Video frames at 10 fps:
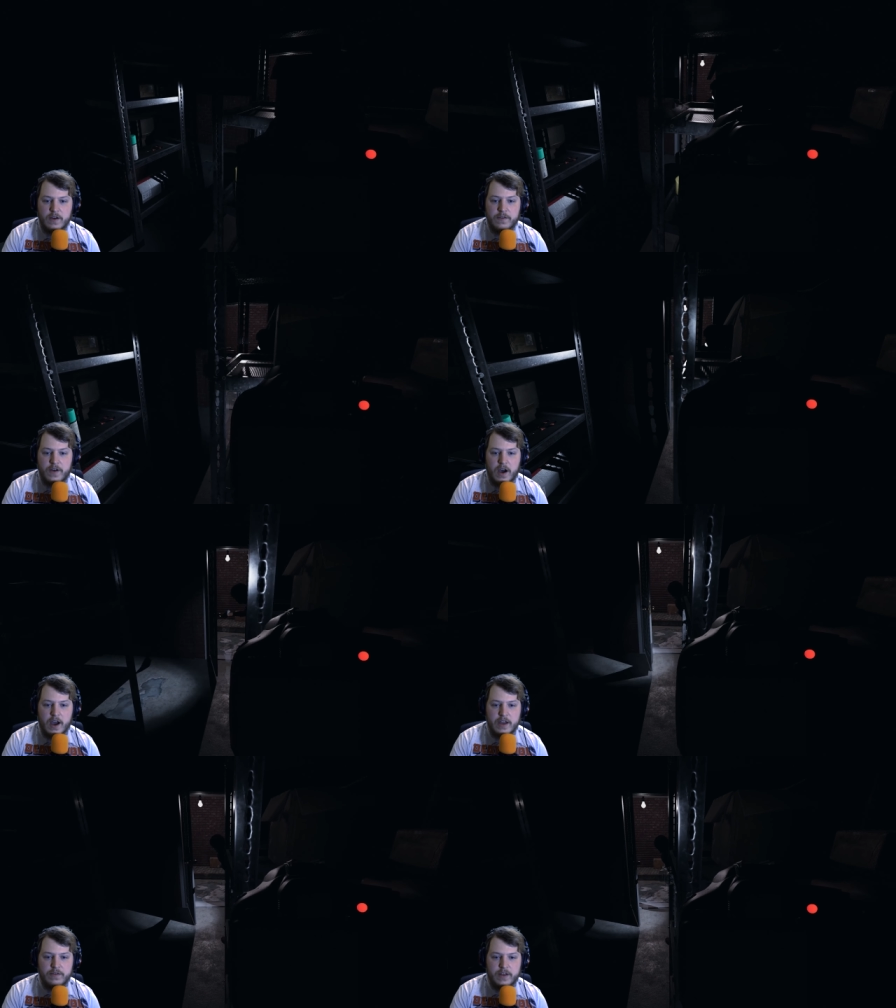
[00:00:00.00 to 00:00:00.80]

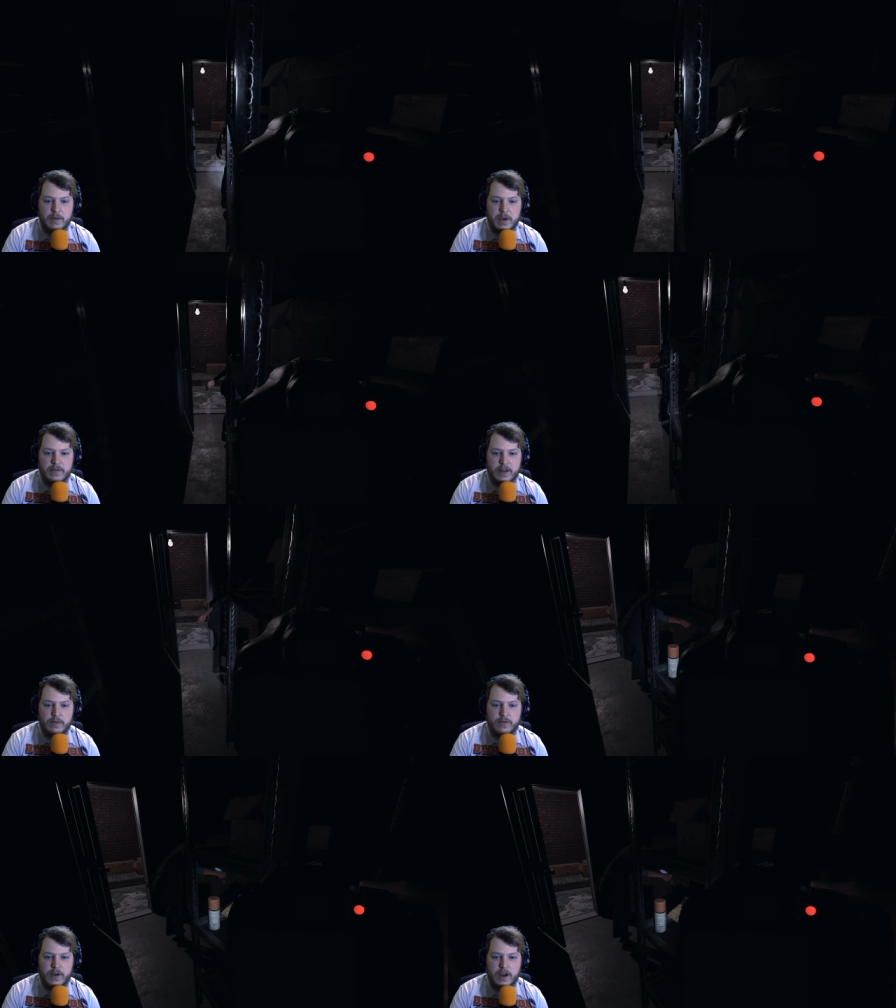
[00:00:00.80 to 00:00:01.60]
Five EMF level
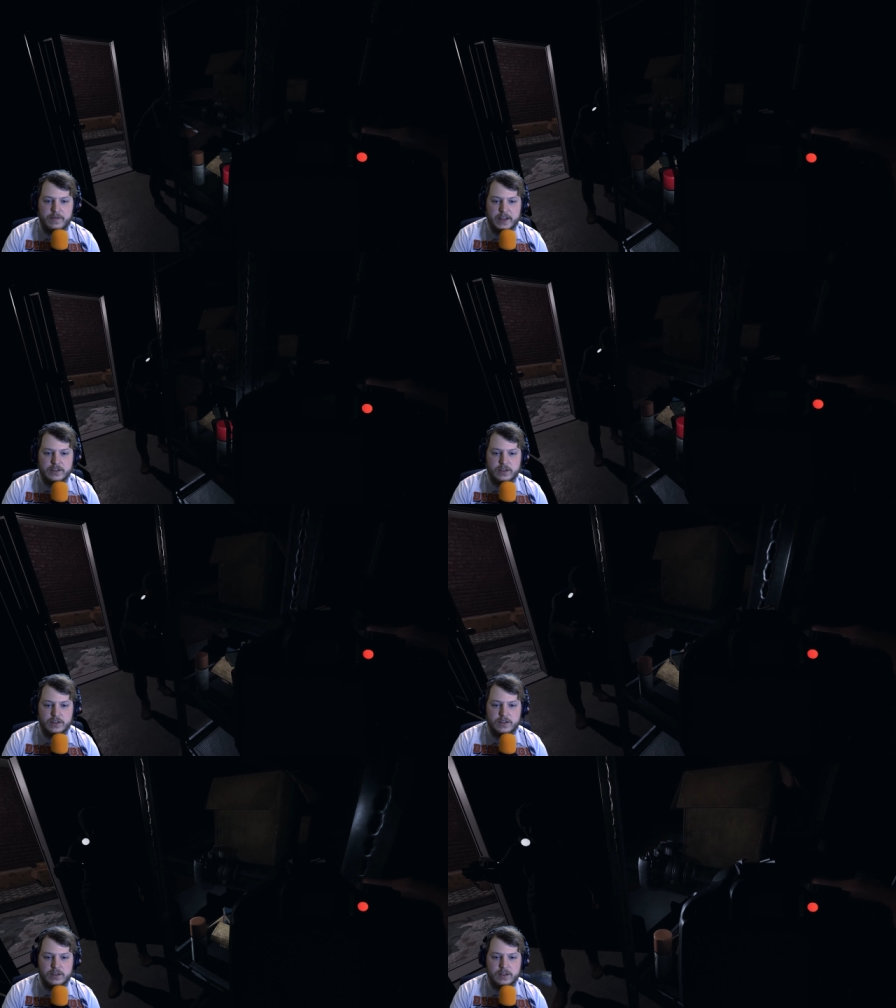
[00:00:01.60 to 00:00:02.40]
five. That's
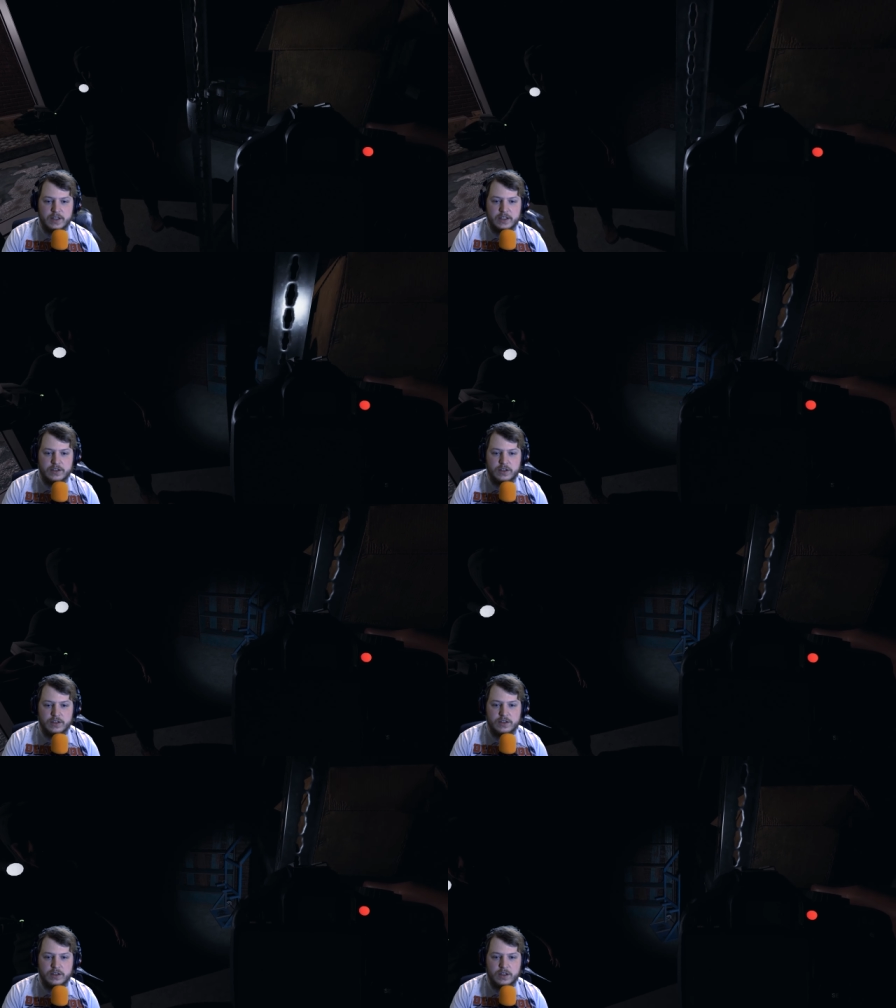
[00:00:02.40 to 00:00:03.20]
good. That's
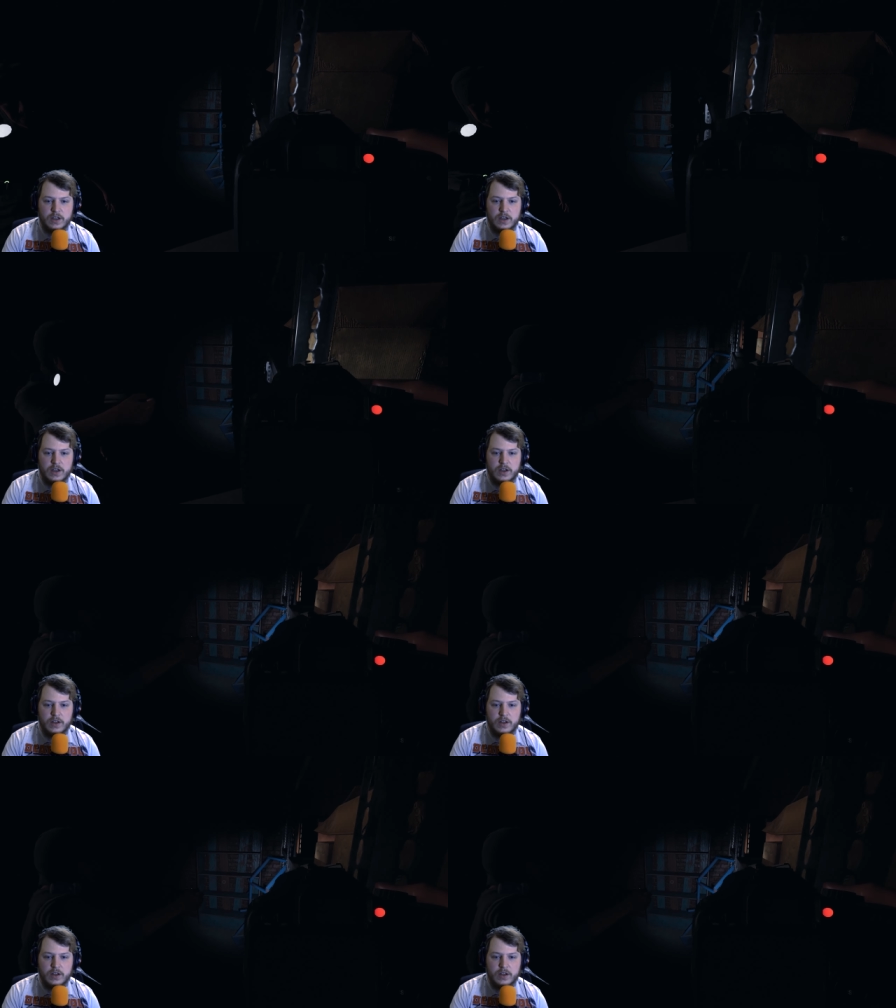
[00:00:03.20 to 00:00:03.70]
good. Yeah.